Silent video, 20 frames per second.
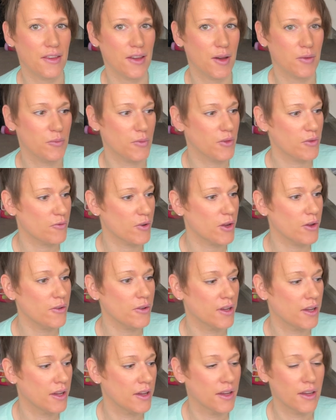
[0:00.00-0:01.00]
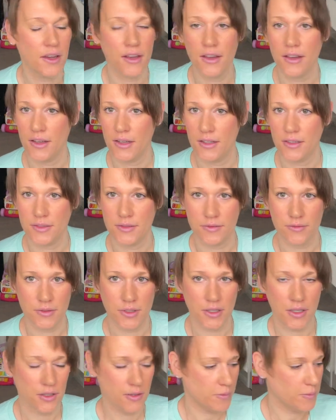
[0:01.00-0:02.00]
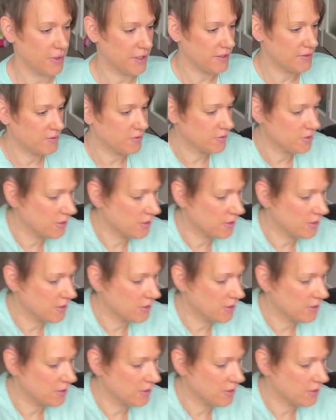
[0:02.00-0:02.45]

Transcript: come through. Can you please not